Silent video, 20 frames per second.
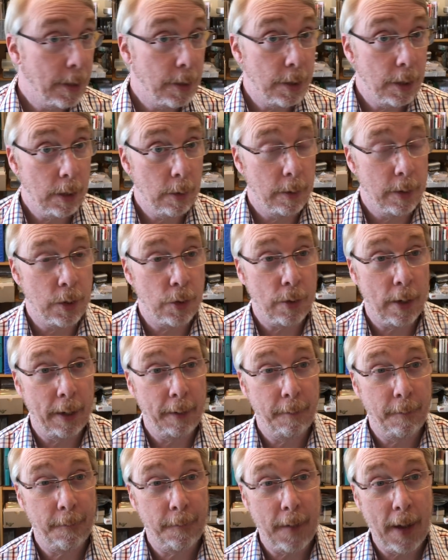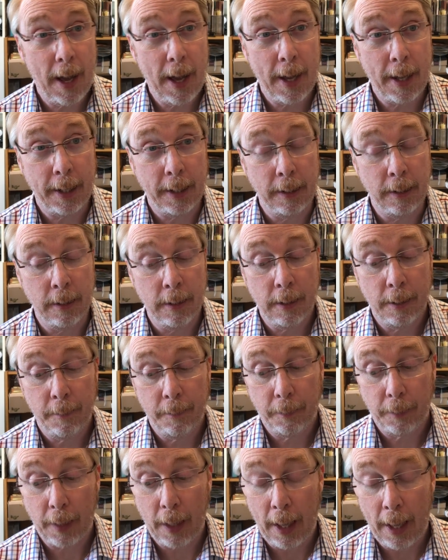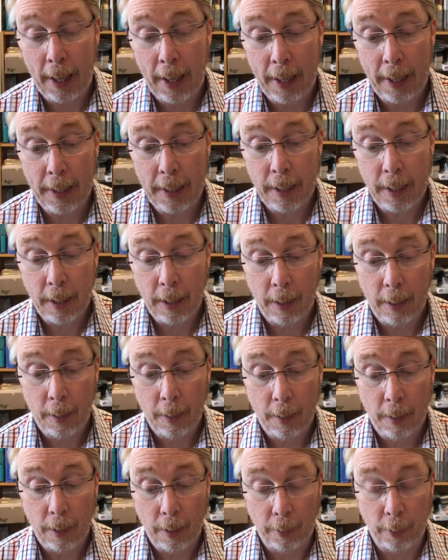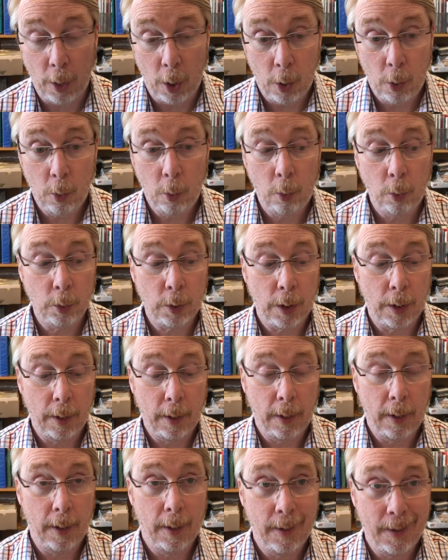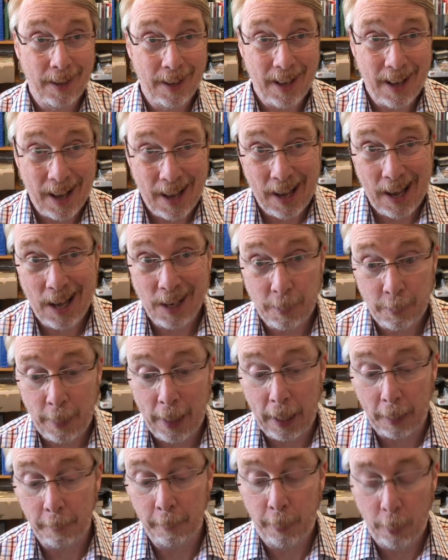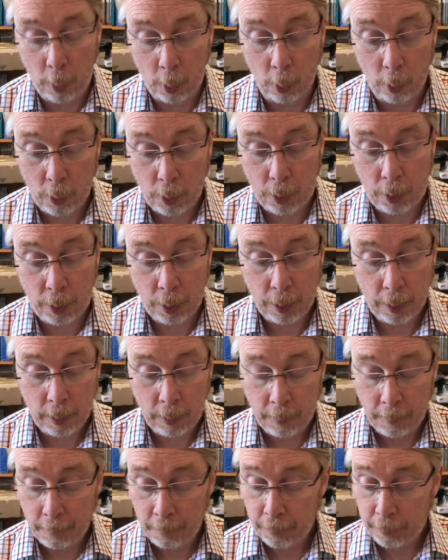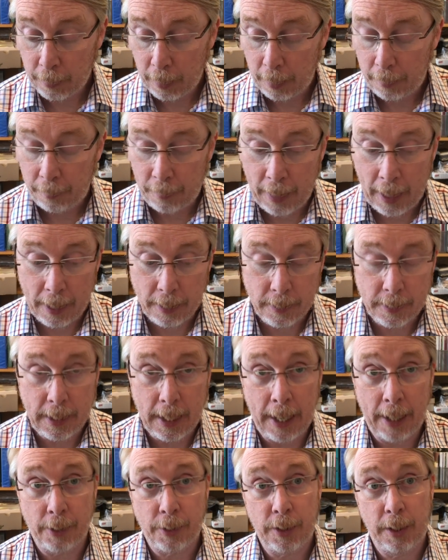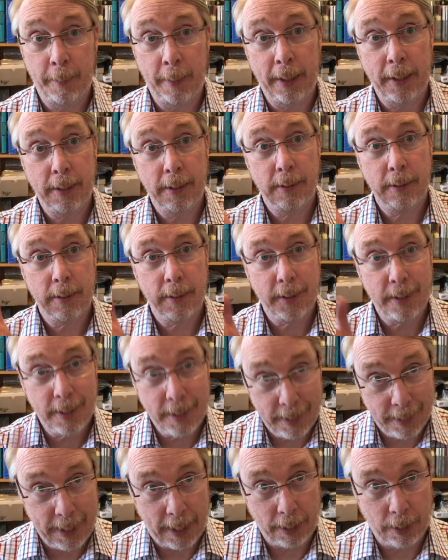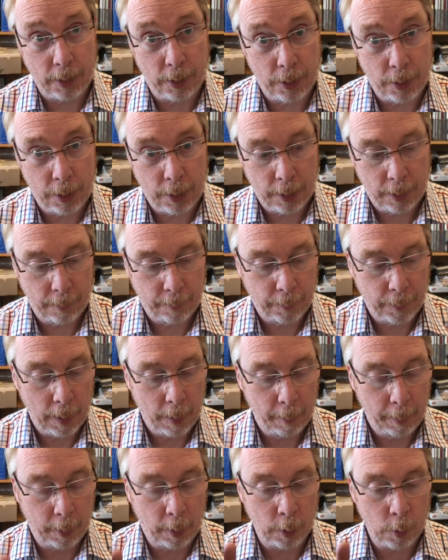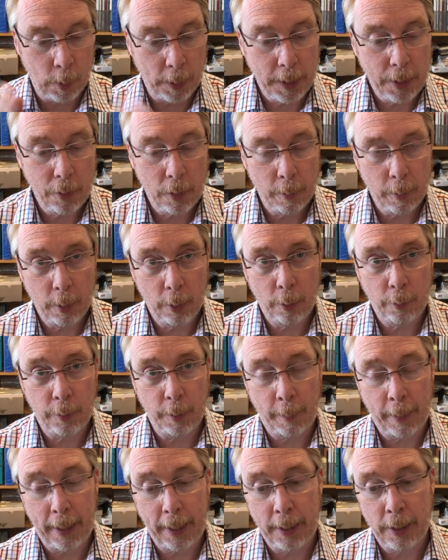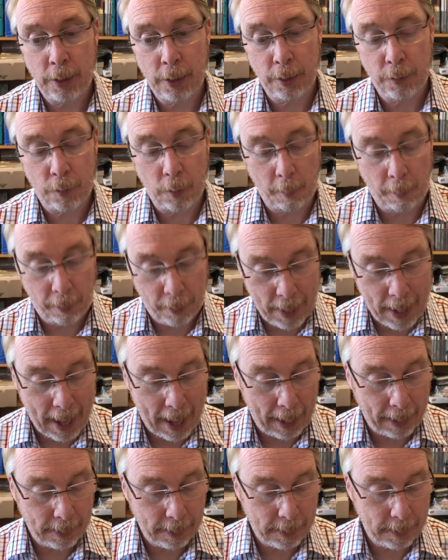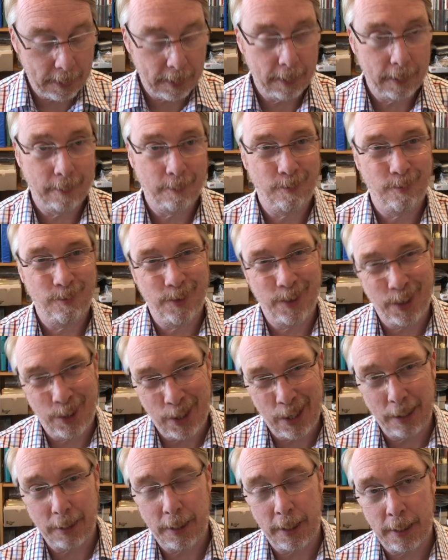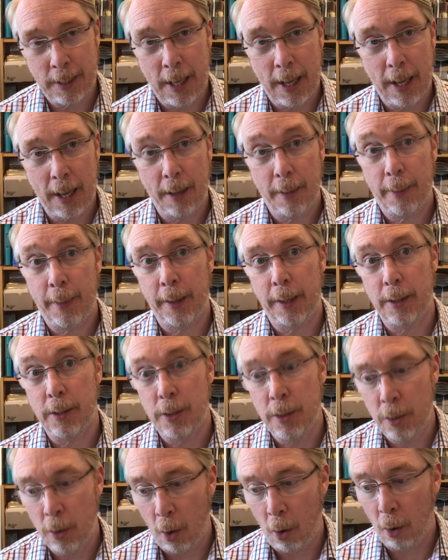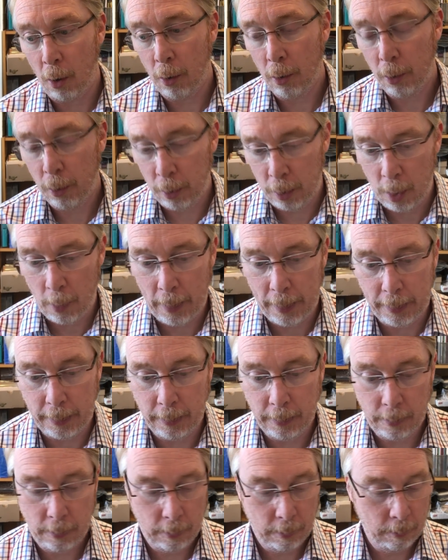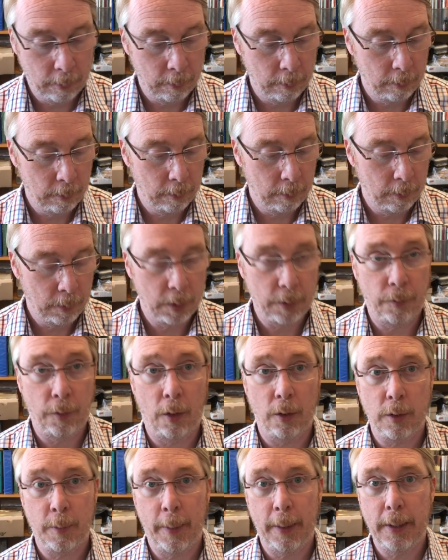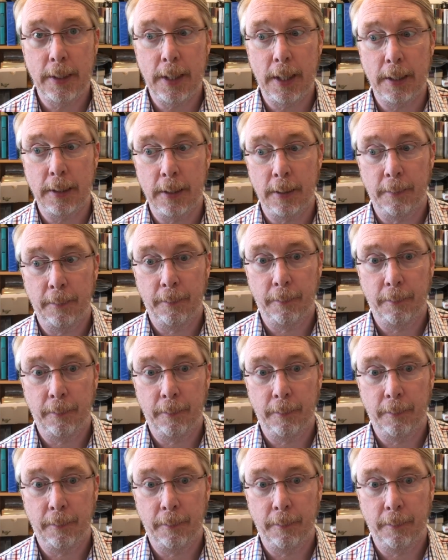and do is try and find a an old hardback book that's actually been stitched. Because when you remove the pages from that, the chances are that it's not going to fall to pieces.